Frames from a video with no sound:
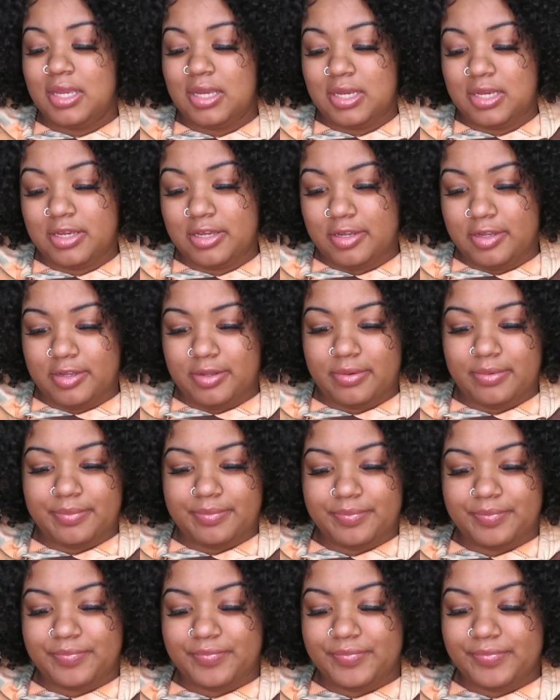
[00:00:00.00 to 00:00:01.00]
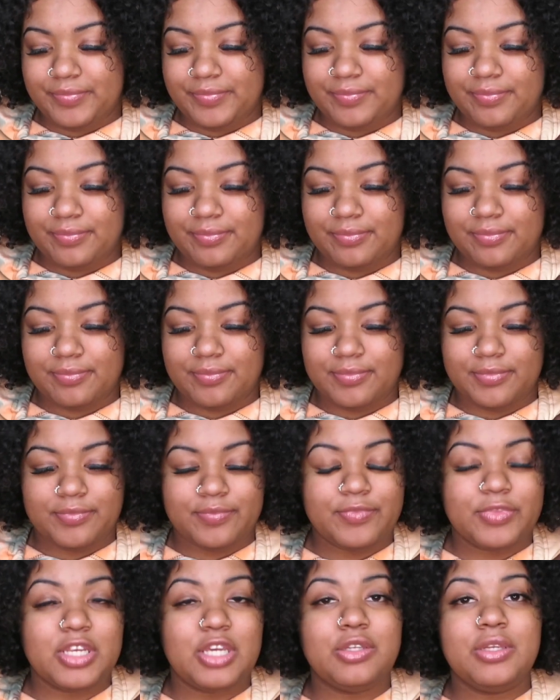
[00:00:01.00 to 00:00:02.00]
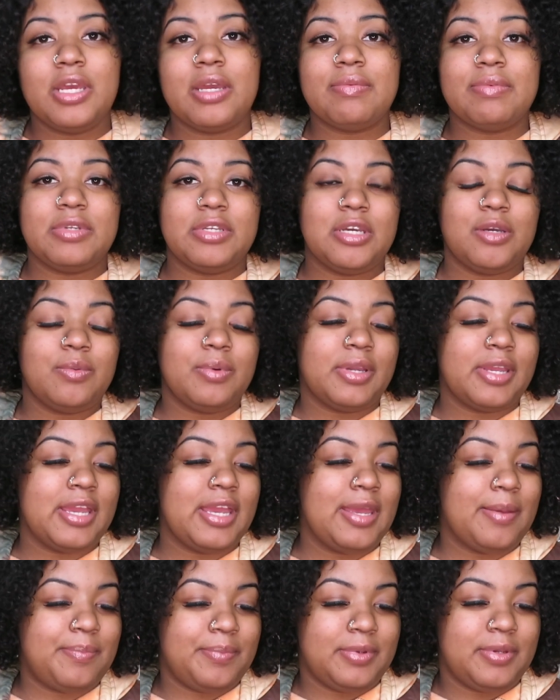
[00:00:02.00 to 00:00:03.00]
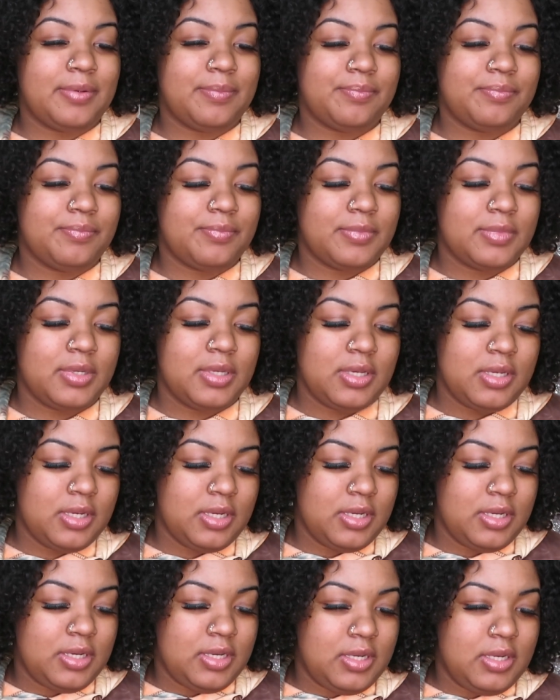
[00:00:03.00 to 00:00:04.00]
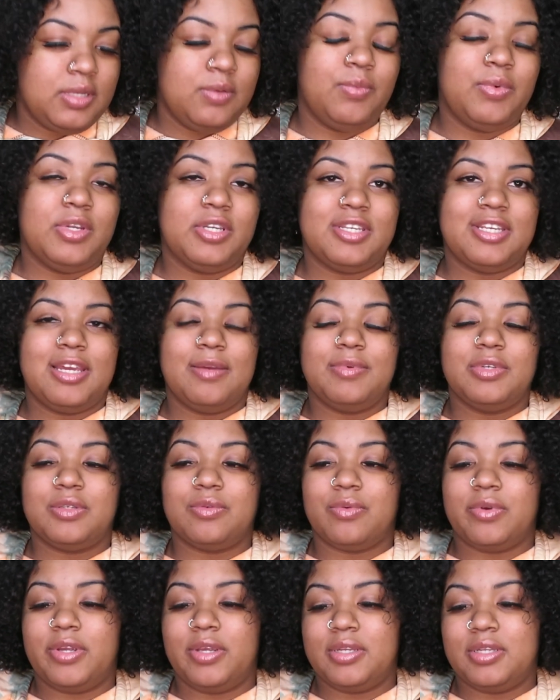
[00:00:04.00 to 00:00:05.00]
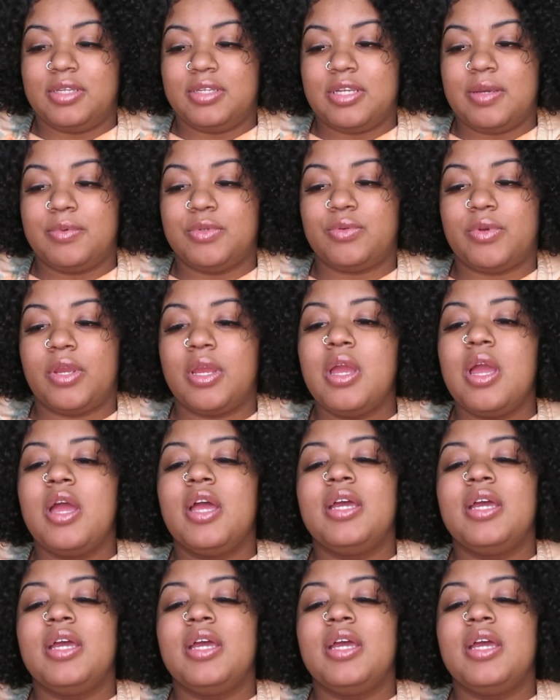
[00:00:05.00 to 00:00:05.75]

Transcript: You never know what can happen. When the time is right, the time is right.